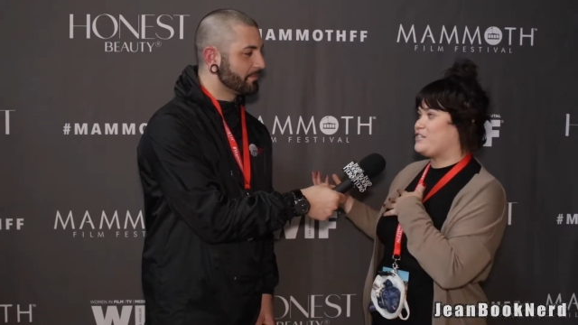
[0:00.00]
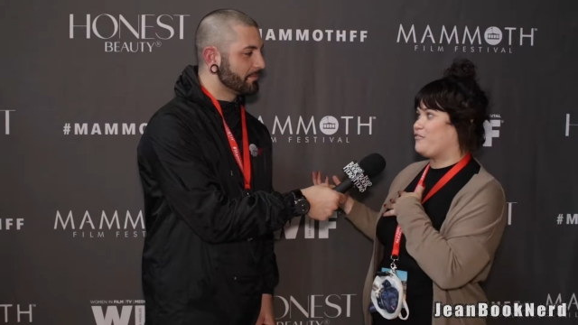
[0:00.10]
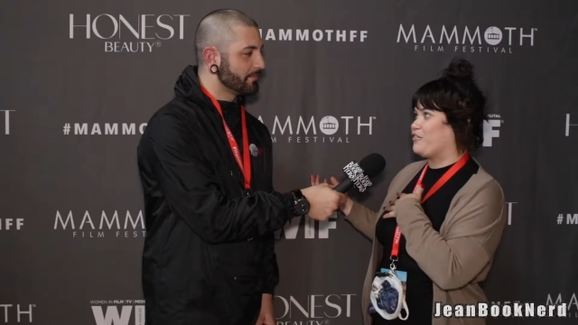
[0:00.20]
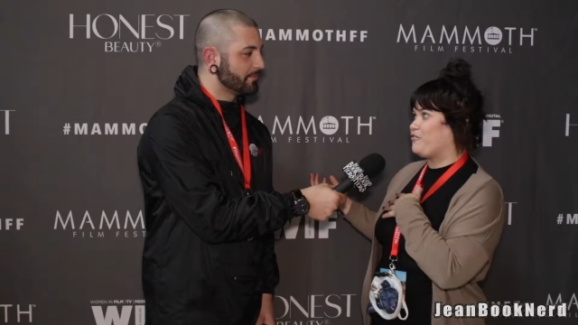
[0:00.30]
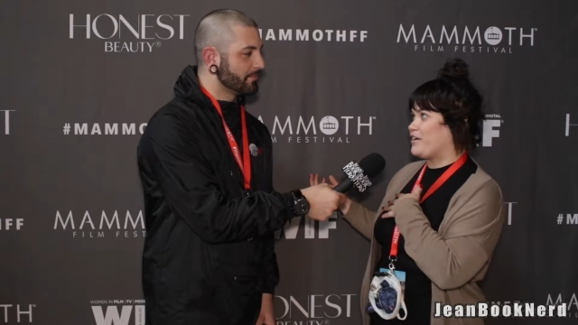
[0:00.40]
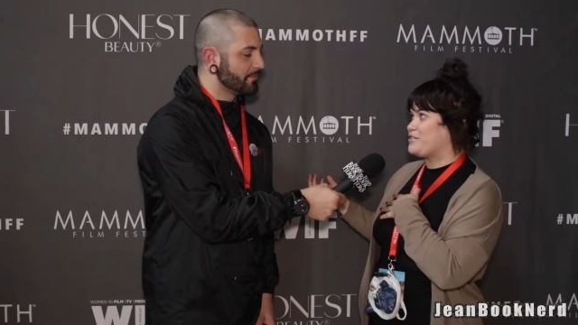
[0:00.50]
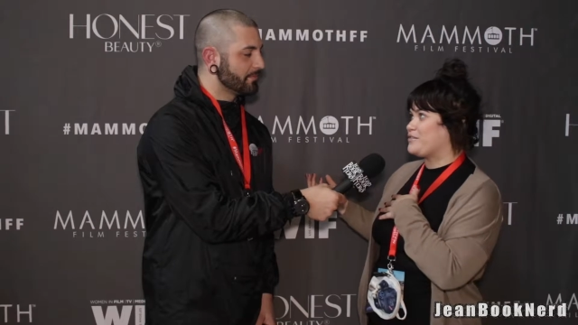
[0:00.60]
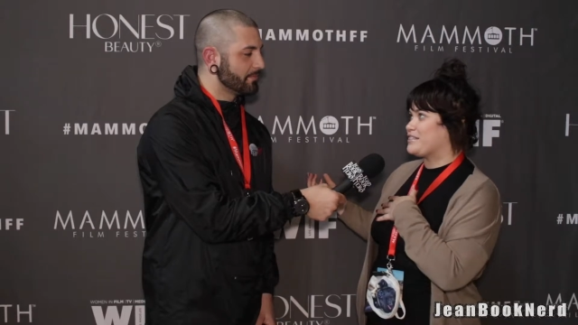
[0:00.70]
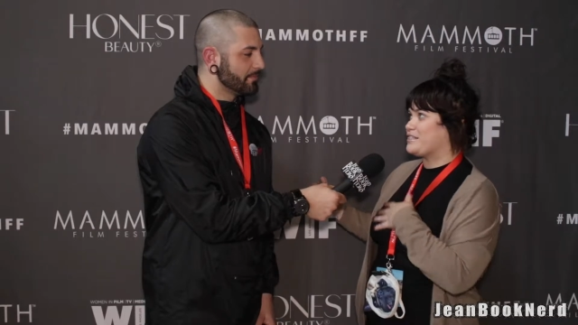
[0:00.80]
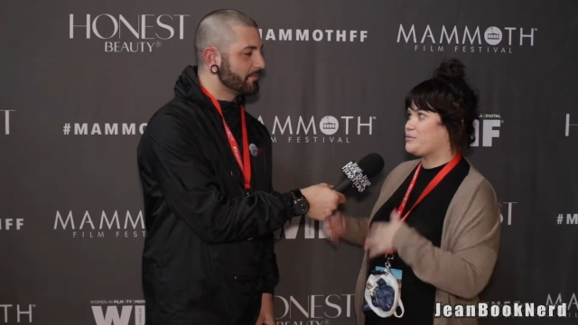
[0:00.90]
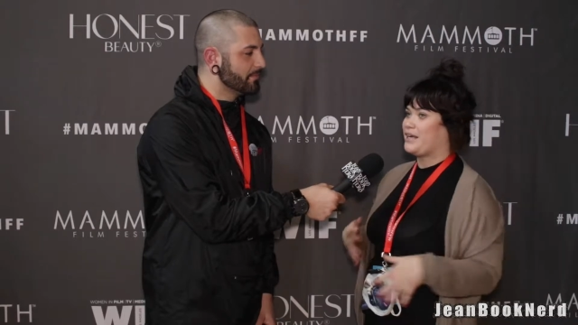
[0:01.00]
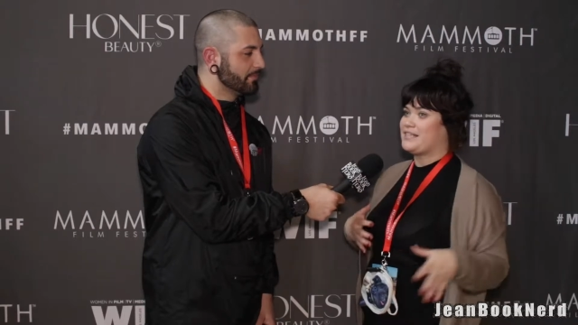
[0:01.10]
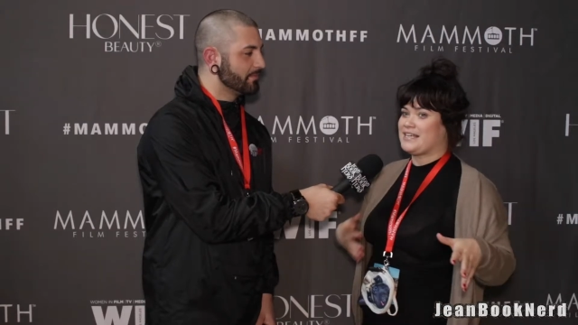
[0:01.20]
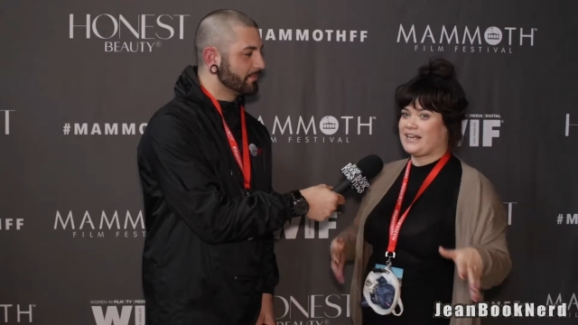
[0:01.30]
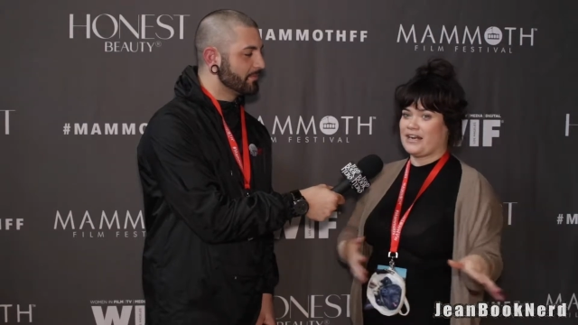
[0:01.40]
Speaker 1: into film festivals, because when I
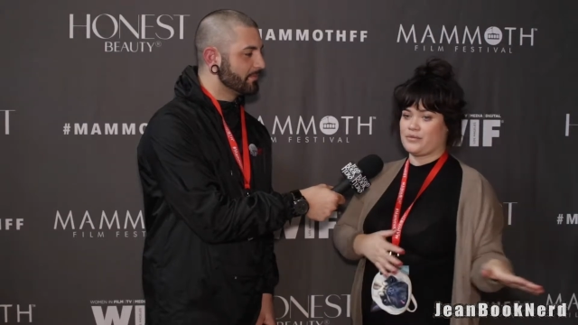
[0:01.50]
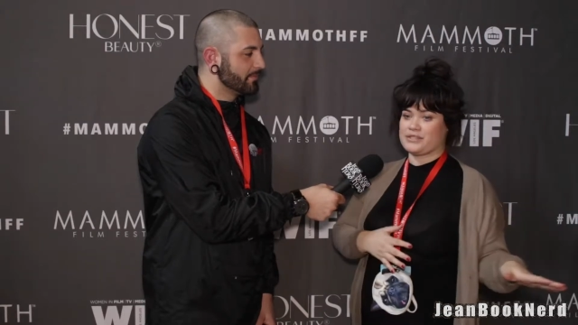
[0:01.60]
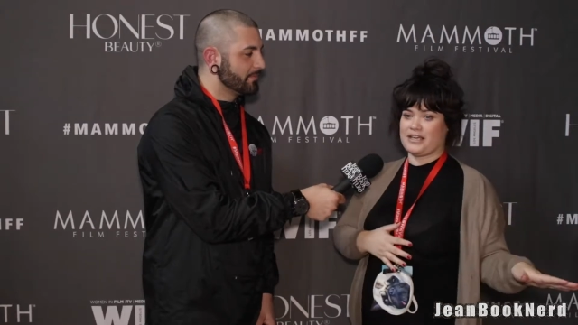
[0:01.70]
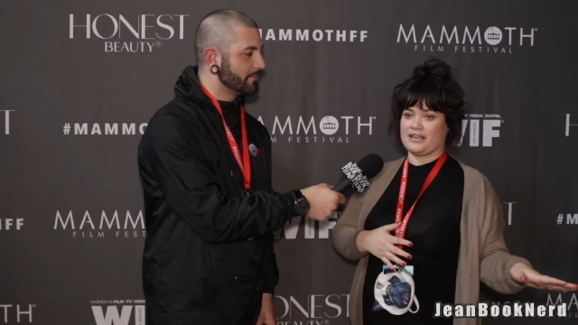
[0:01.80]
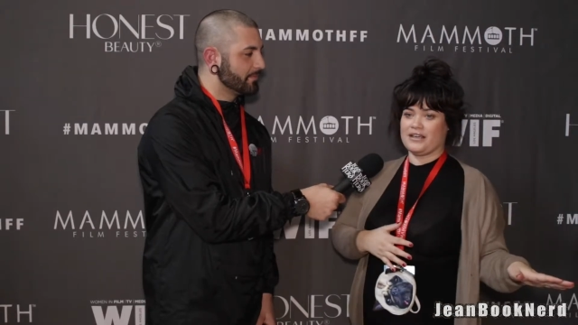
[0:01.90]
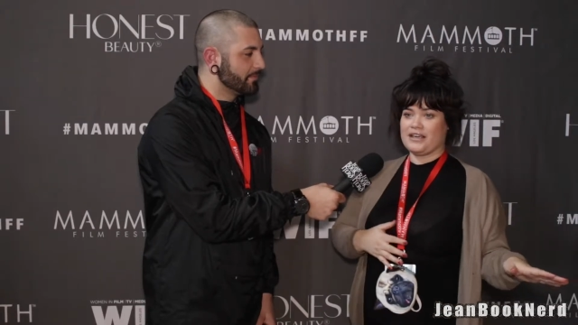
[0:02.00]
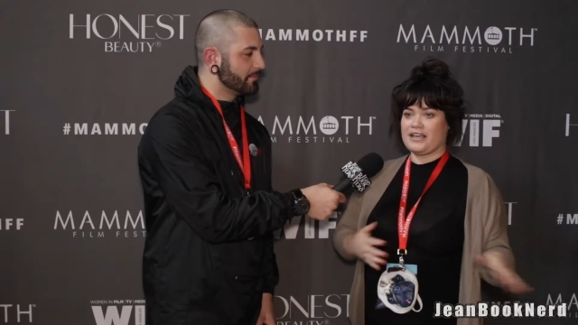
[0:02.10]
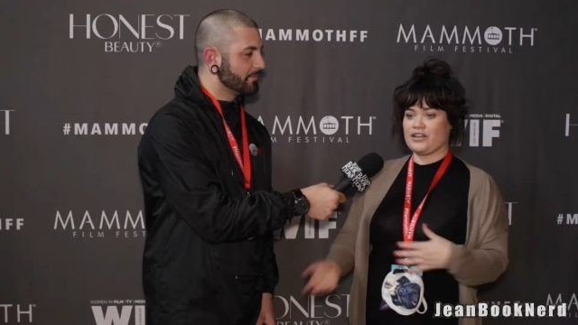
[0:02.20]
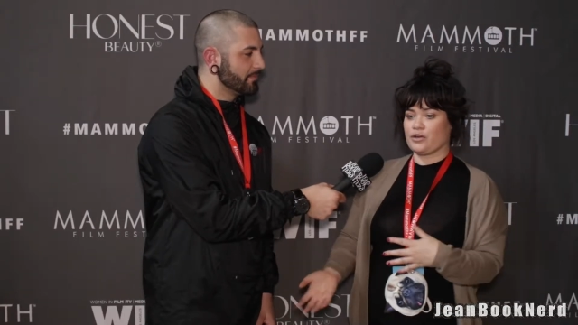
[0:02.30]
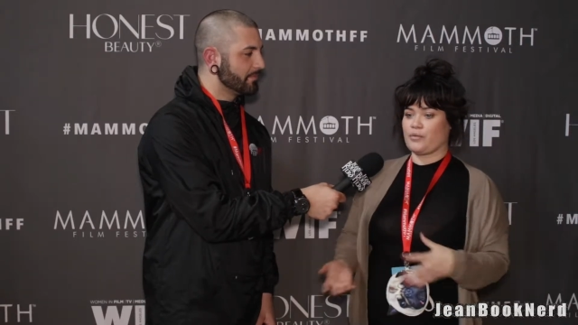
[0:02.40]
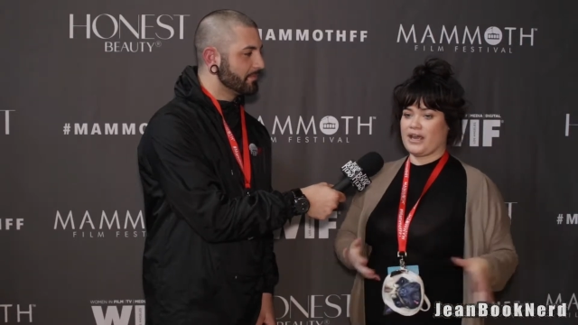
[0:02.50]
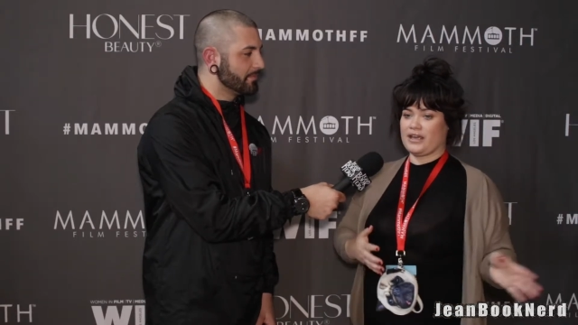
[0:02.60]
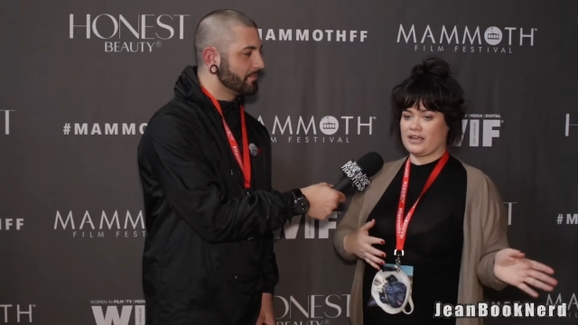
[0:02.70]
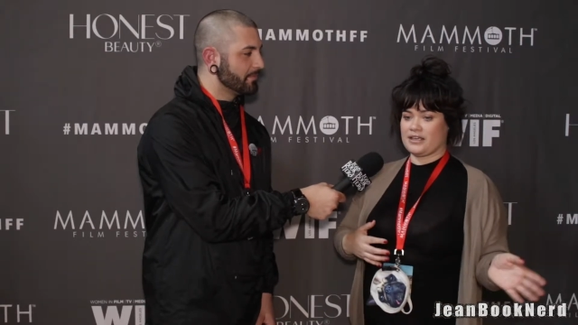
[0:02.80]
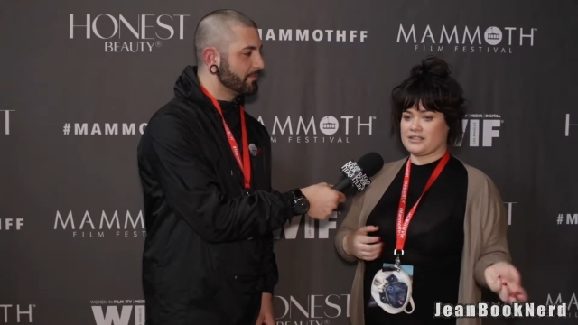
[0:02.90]
did it, I was like, either
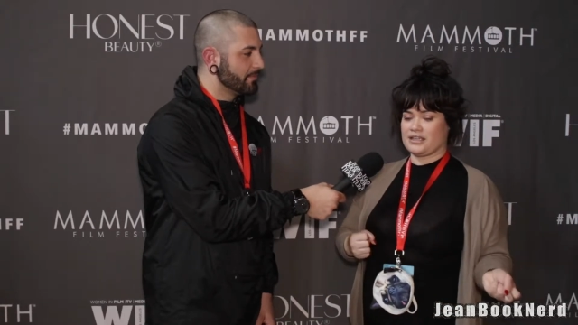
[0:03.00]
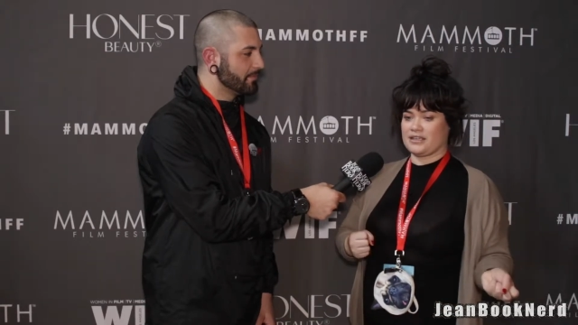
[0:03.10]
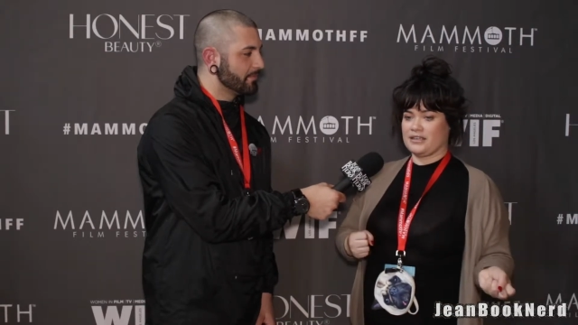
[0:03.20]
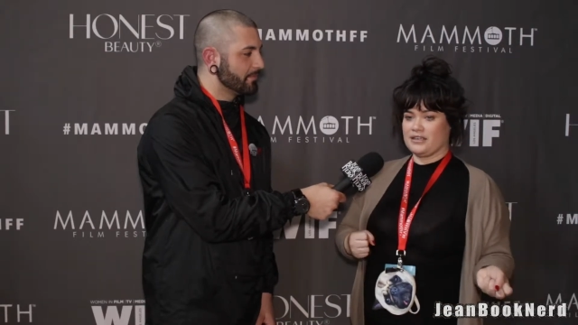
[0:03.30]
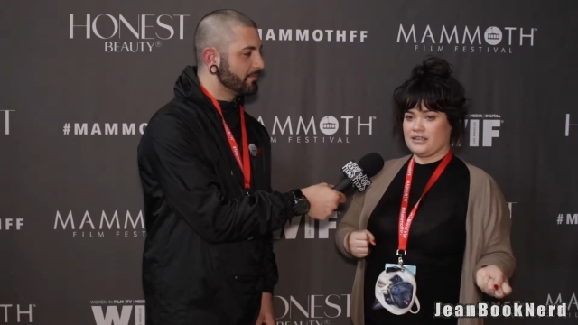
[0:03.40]
way, it's a